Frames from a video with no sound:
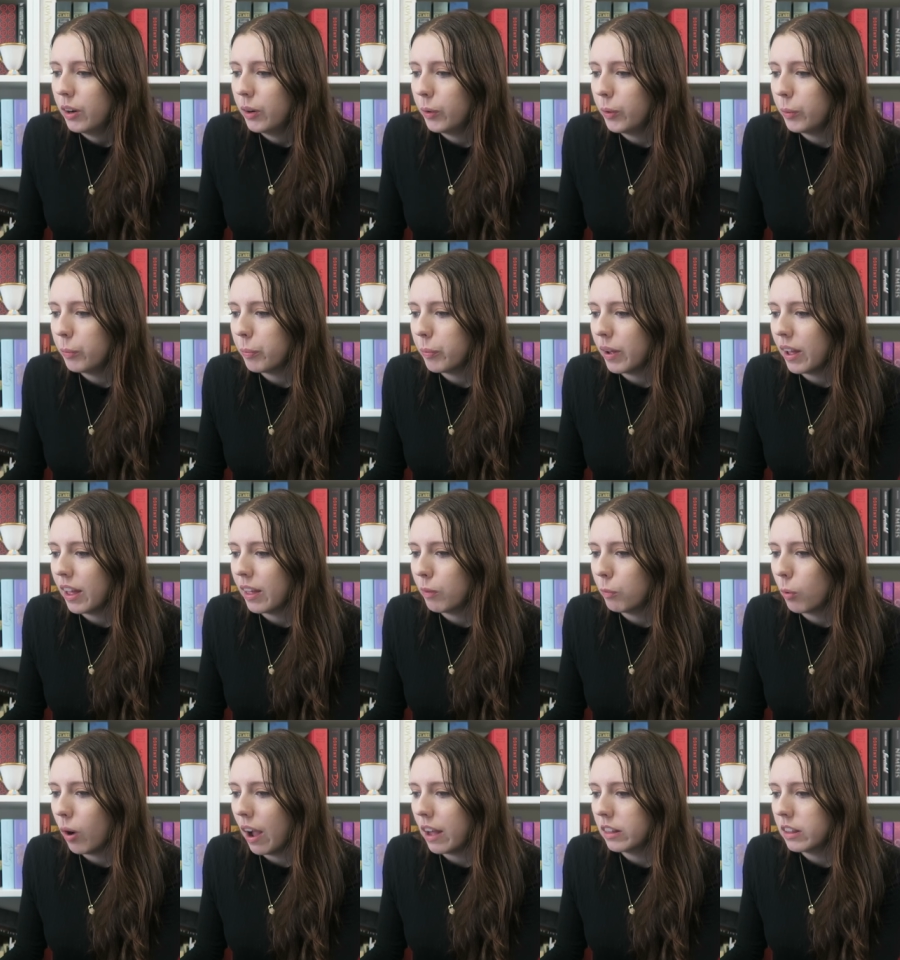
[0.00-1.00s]
Oh,
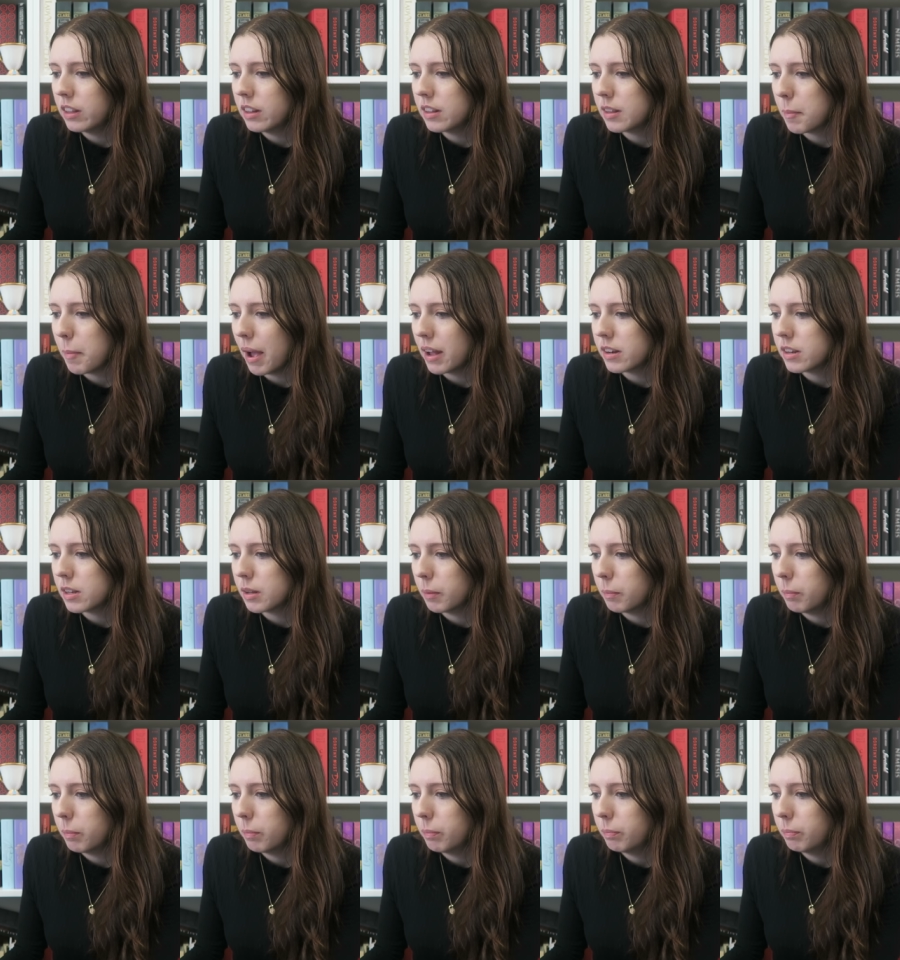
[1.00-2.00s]
and Wylan's about
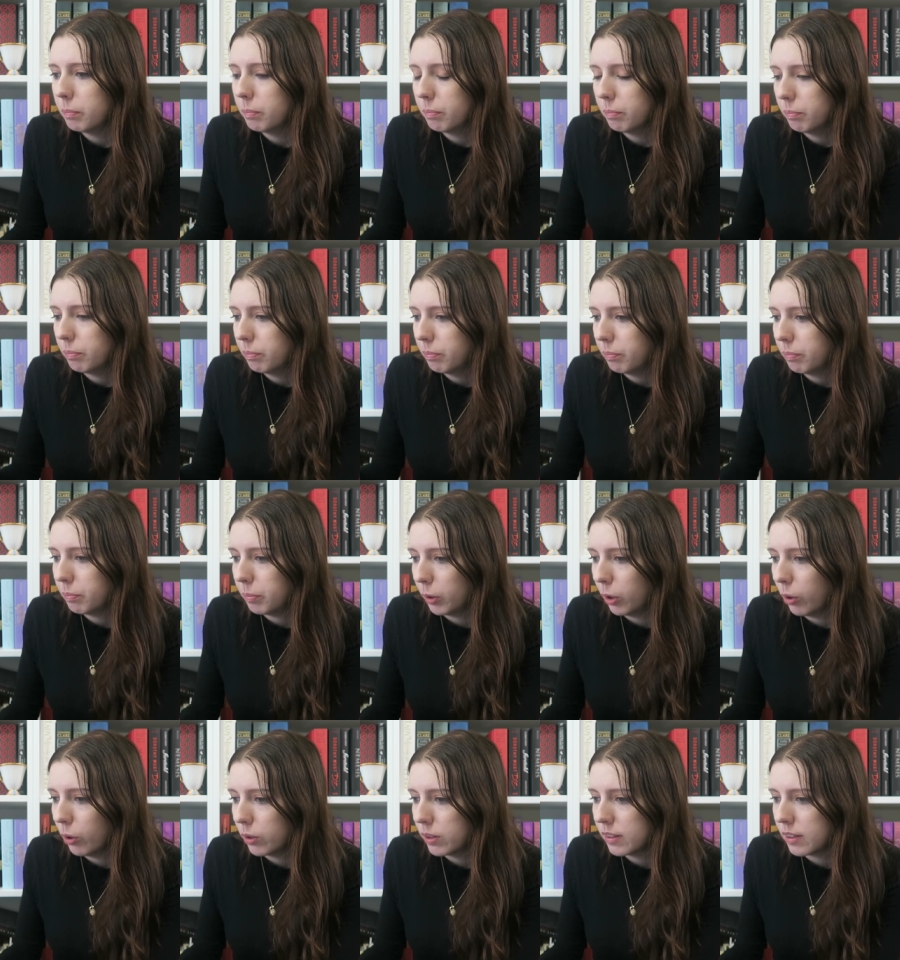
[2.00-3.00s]
to
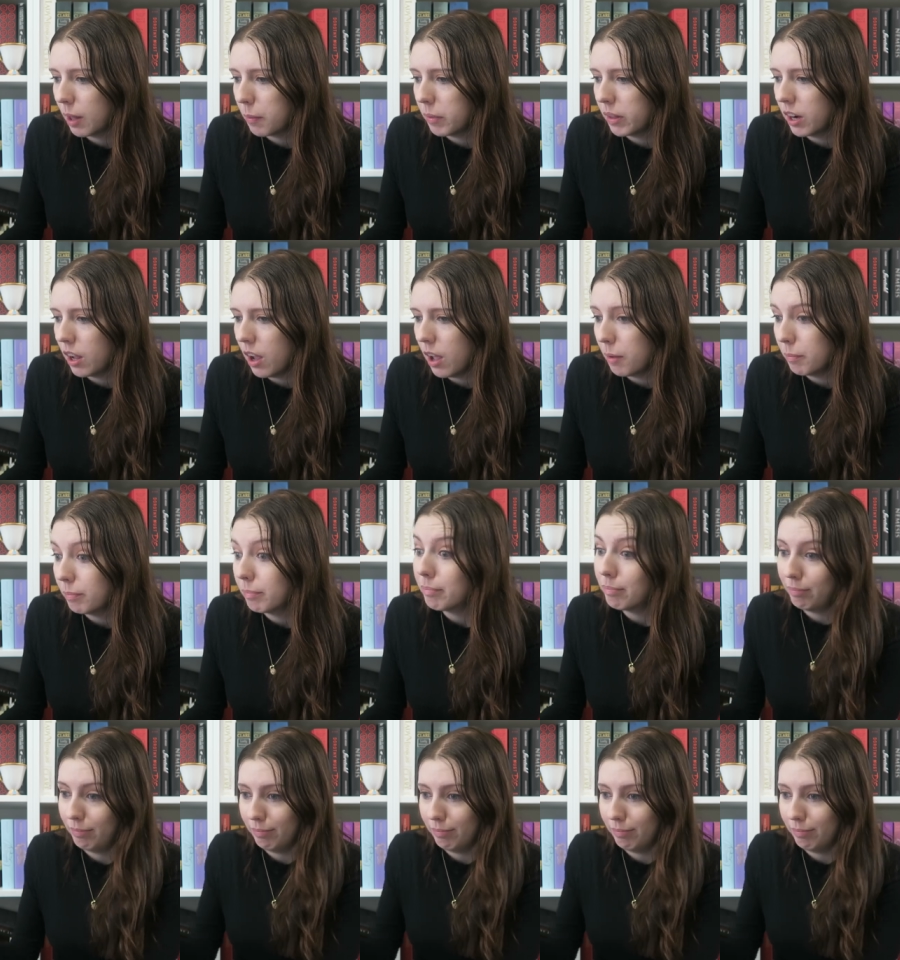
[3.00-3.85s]
blow something up.